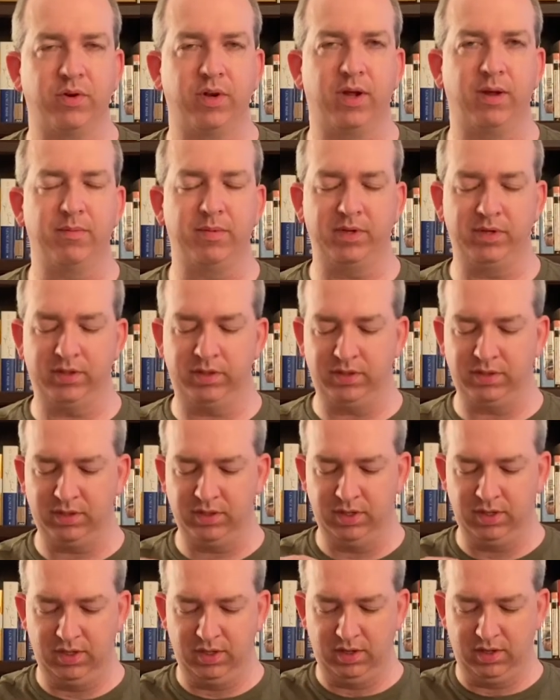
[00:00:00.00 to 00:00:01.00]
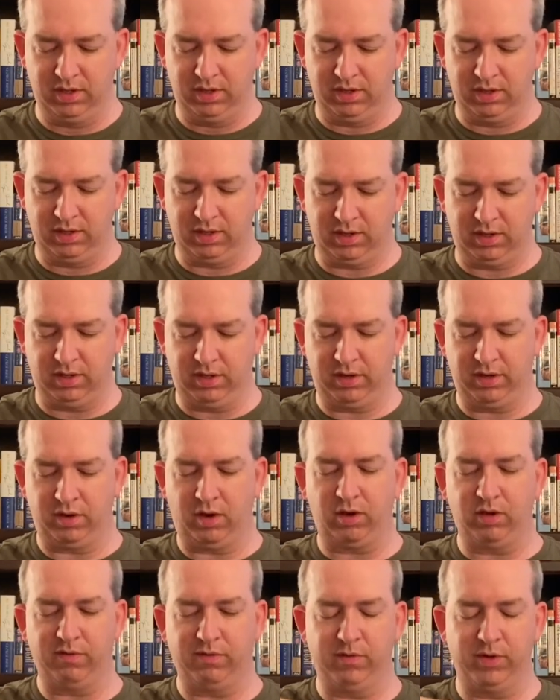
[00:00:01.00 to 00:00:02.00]
nominees, and
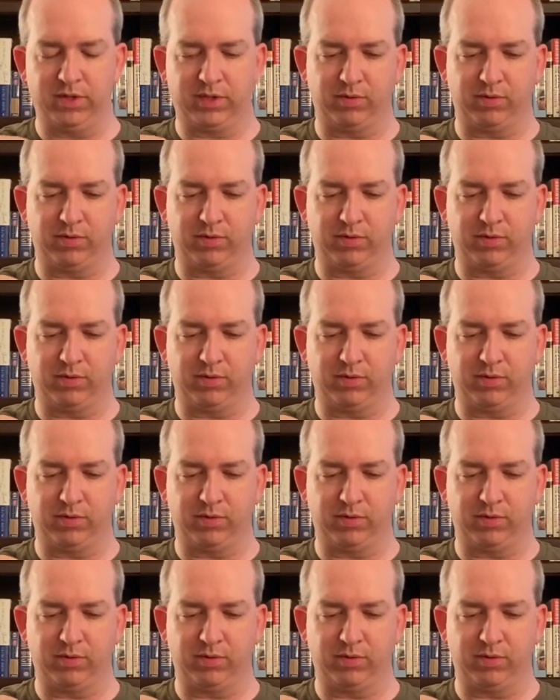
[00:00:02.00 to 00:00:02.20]
all of which